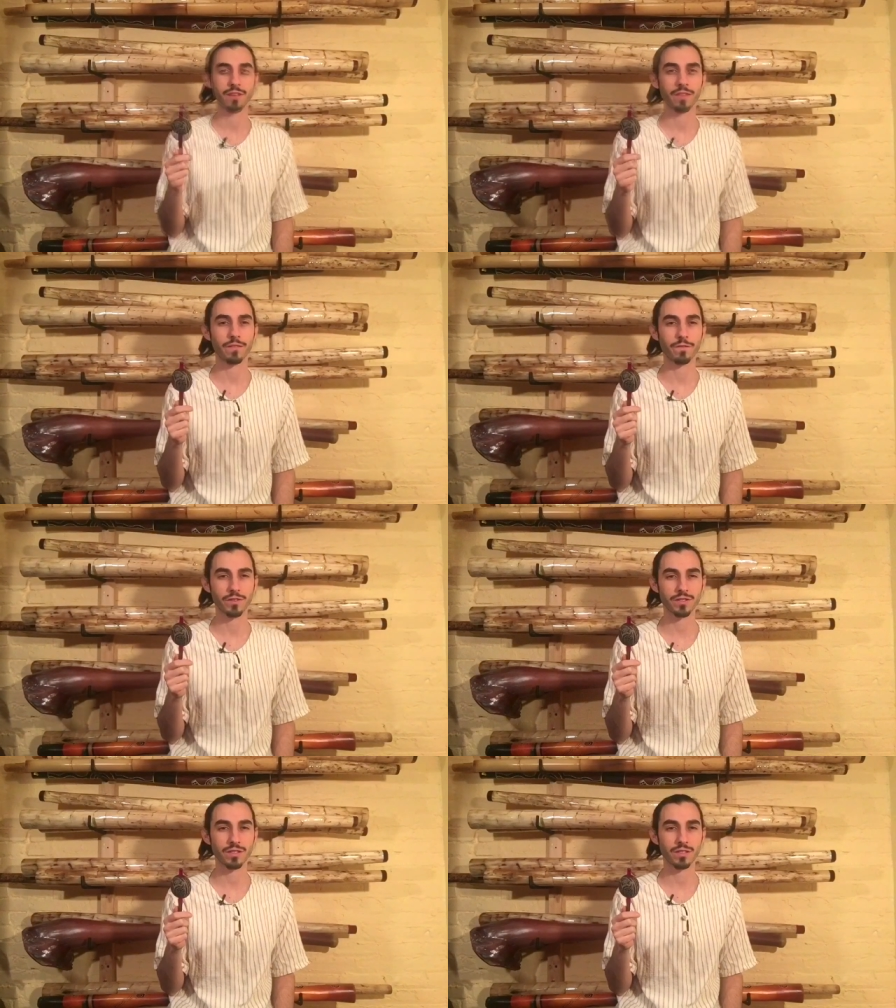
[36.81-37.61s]
The
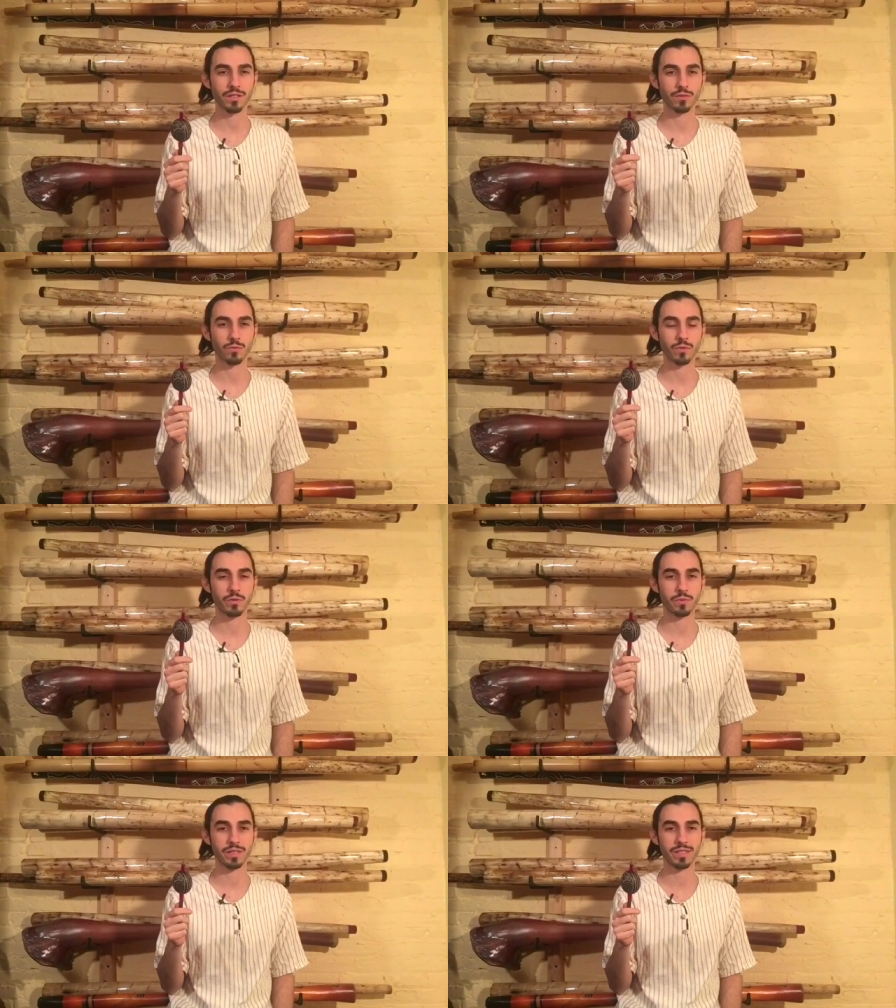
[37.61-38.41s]
first thing we
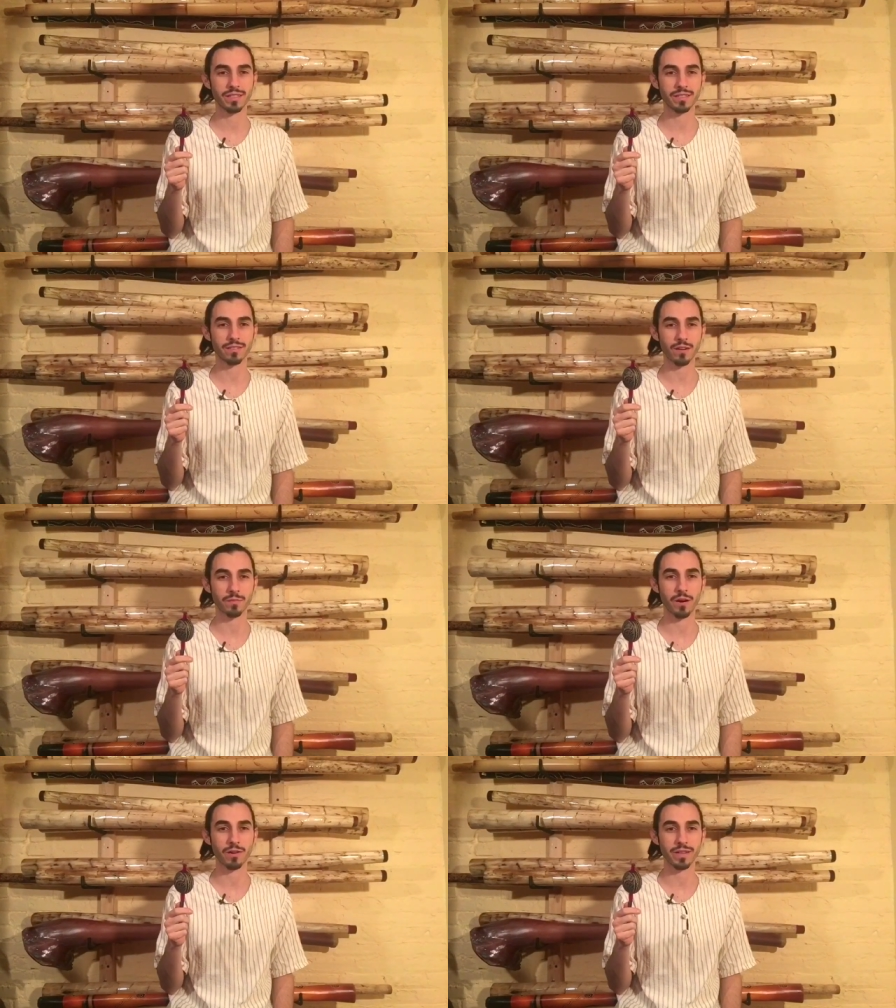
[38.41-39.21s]
really need to talk
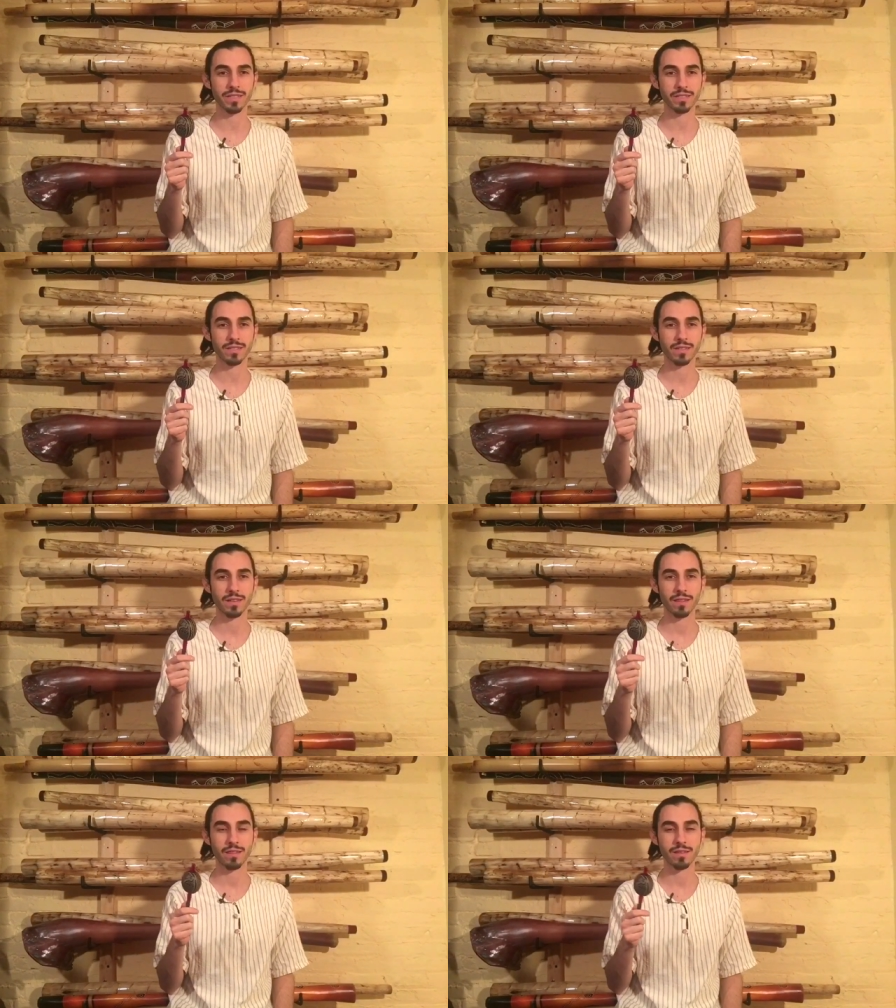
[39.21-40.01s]
about is
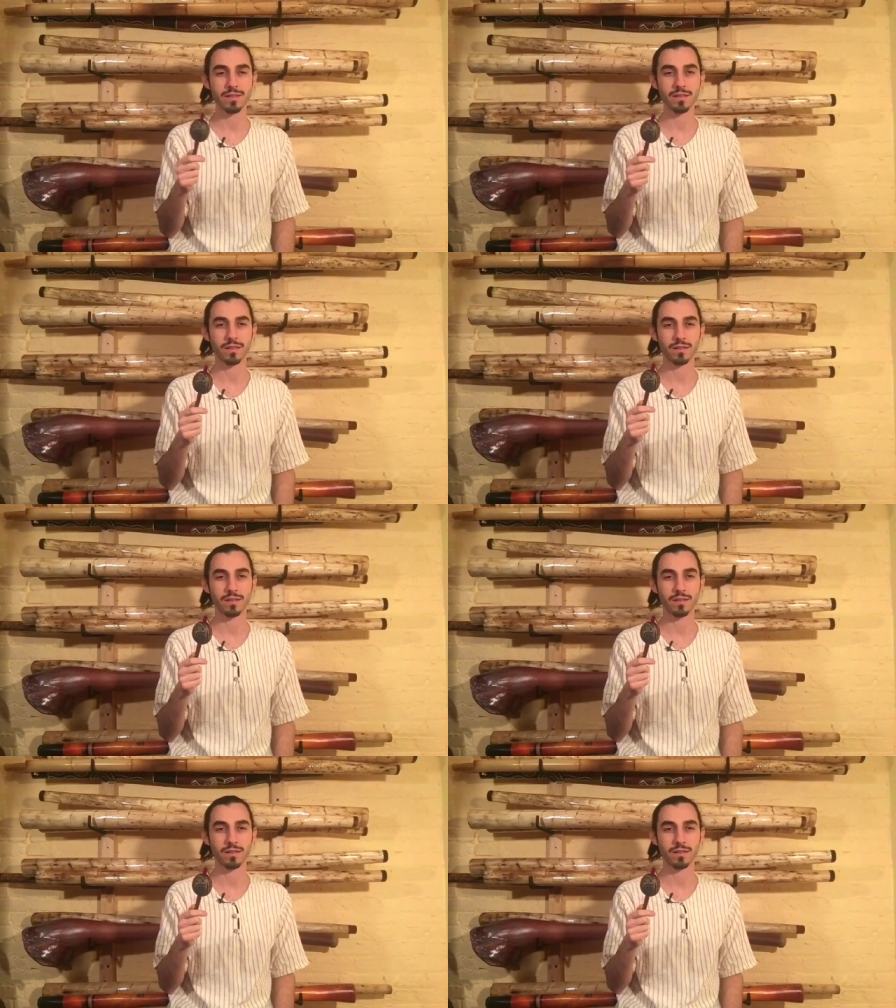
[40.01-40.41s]
the